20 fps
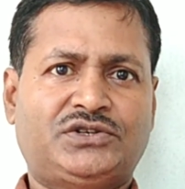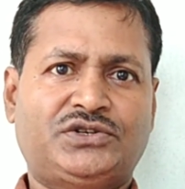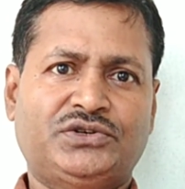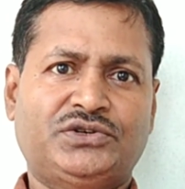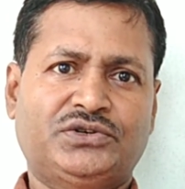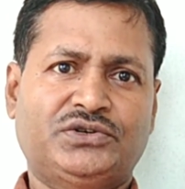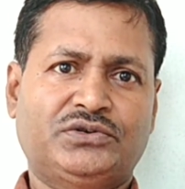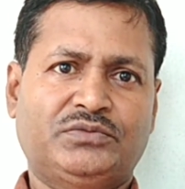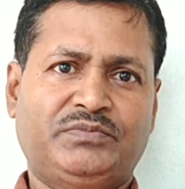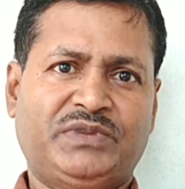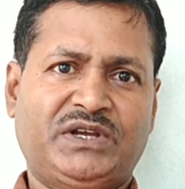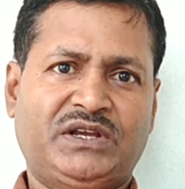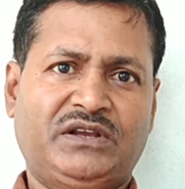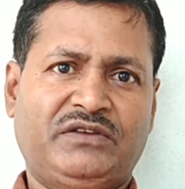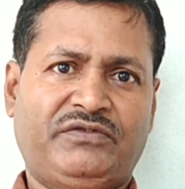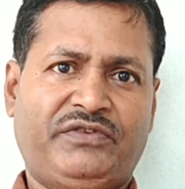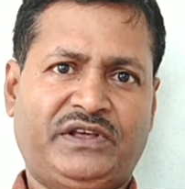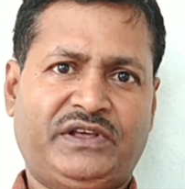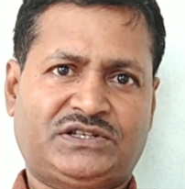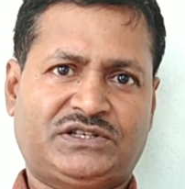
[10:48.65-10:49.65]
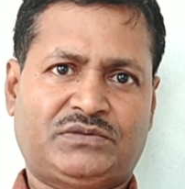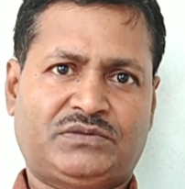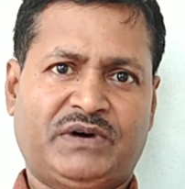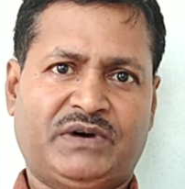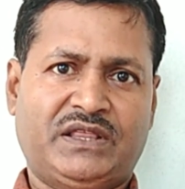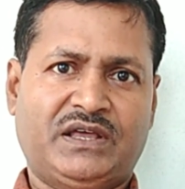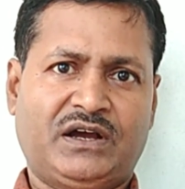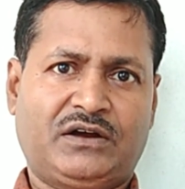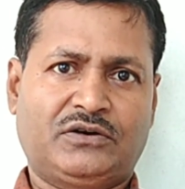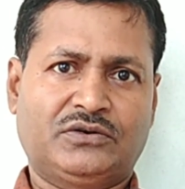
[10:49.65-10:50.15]
to be
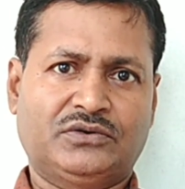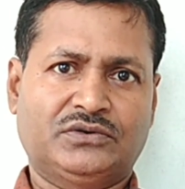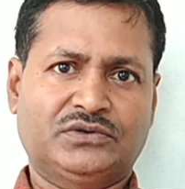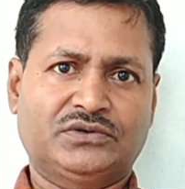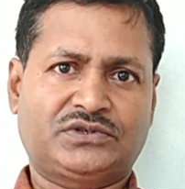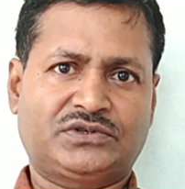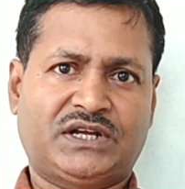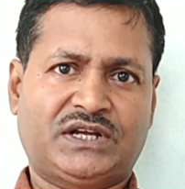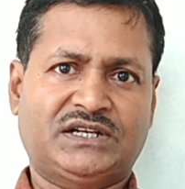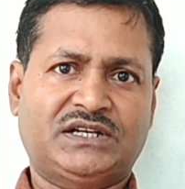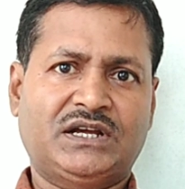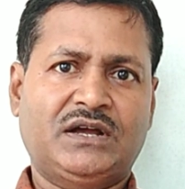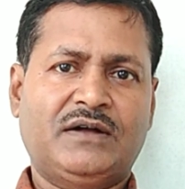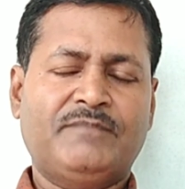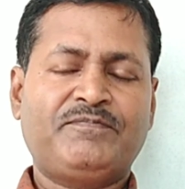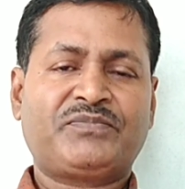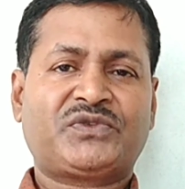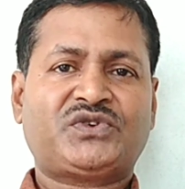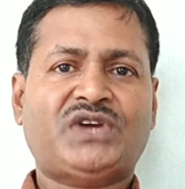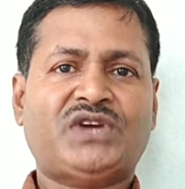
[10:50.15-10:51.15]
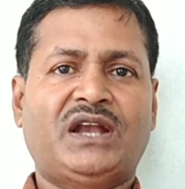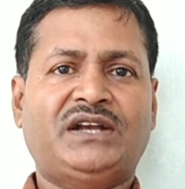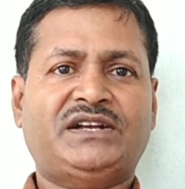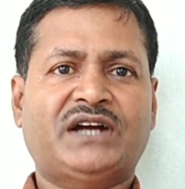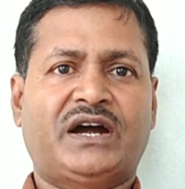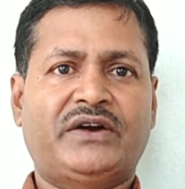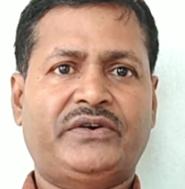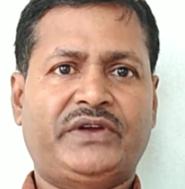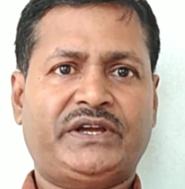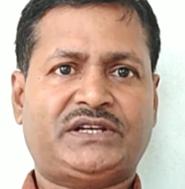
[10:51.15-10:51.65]
fixed by the court, and shall
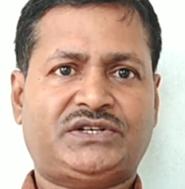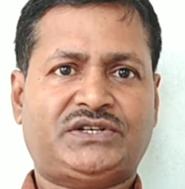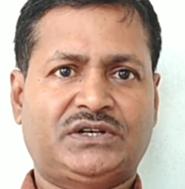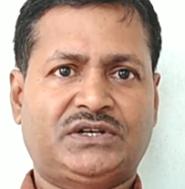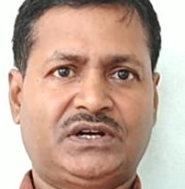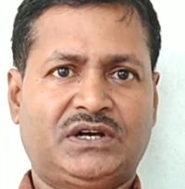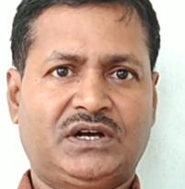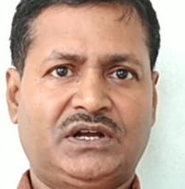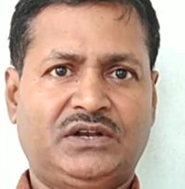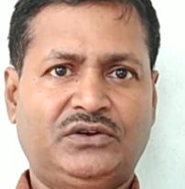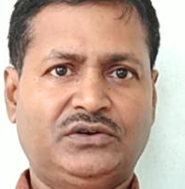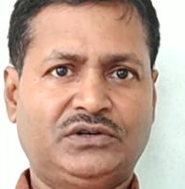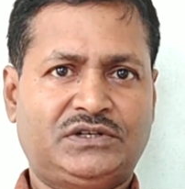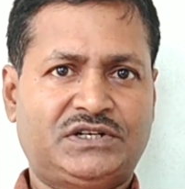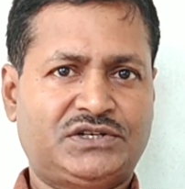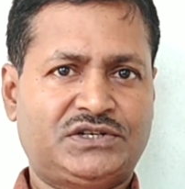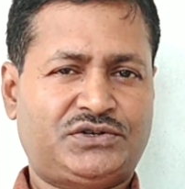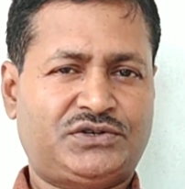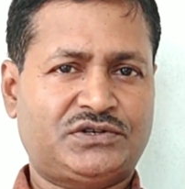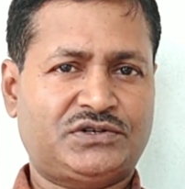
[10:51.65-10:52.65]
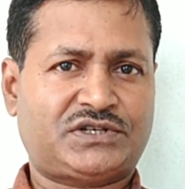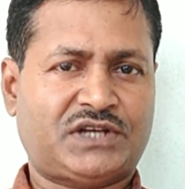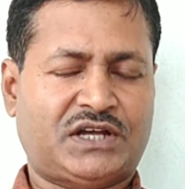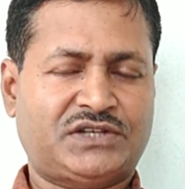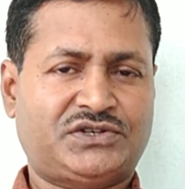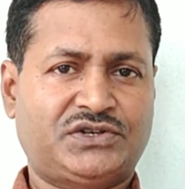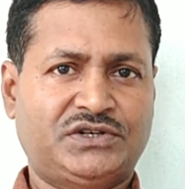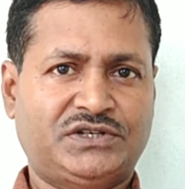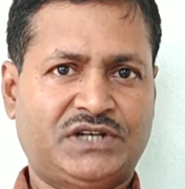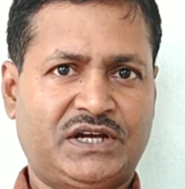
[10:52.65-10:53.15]
direct notice to
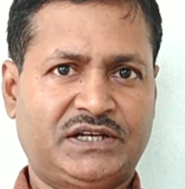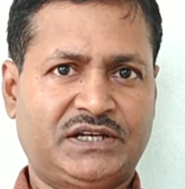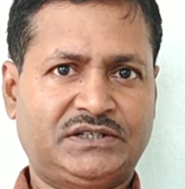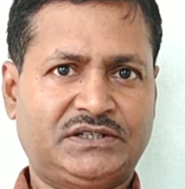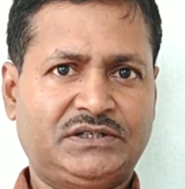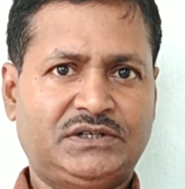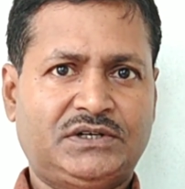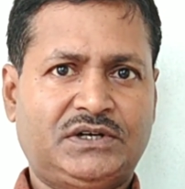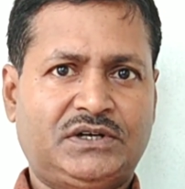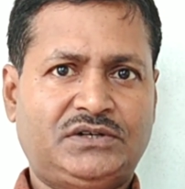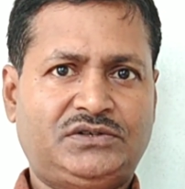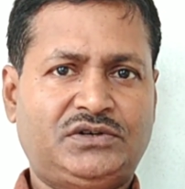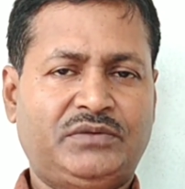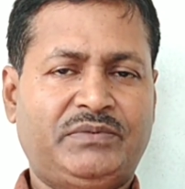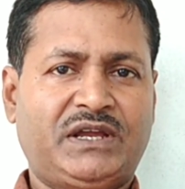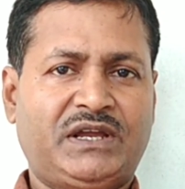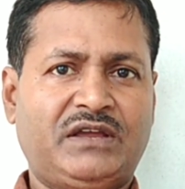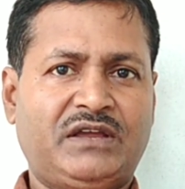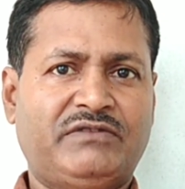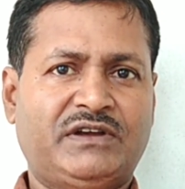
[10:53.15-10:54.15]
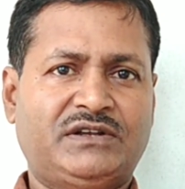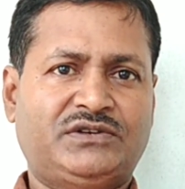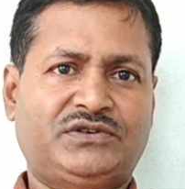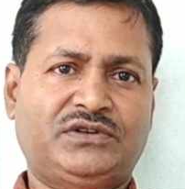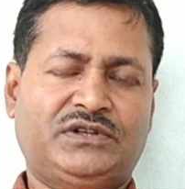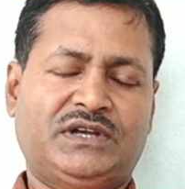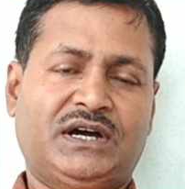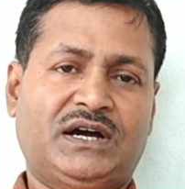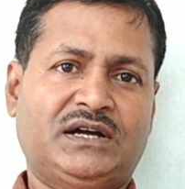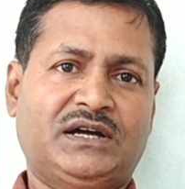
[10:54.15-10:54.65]
such a day to be
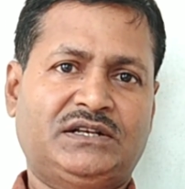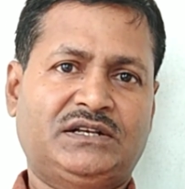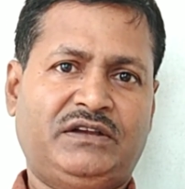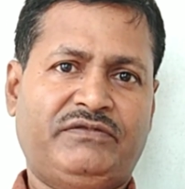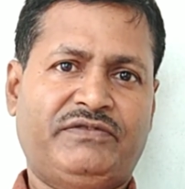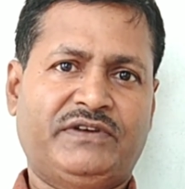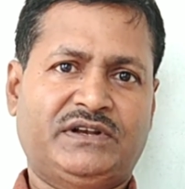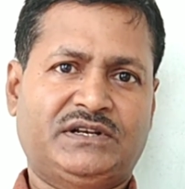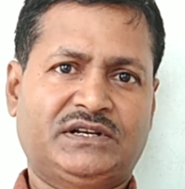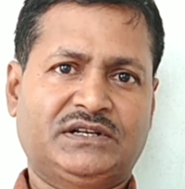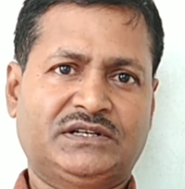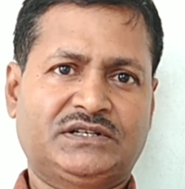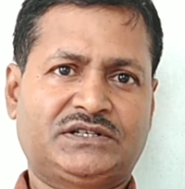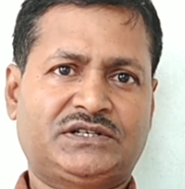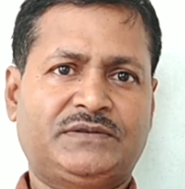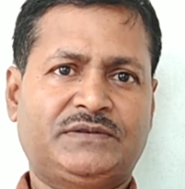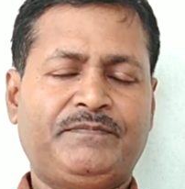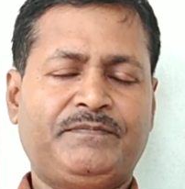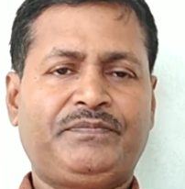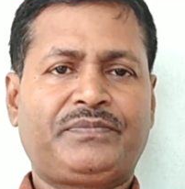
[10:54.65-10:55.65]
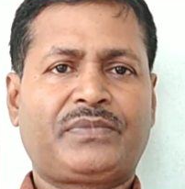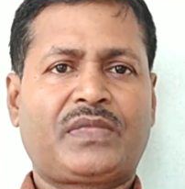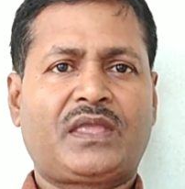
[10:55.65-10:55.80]
given to the defendant.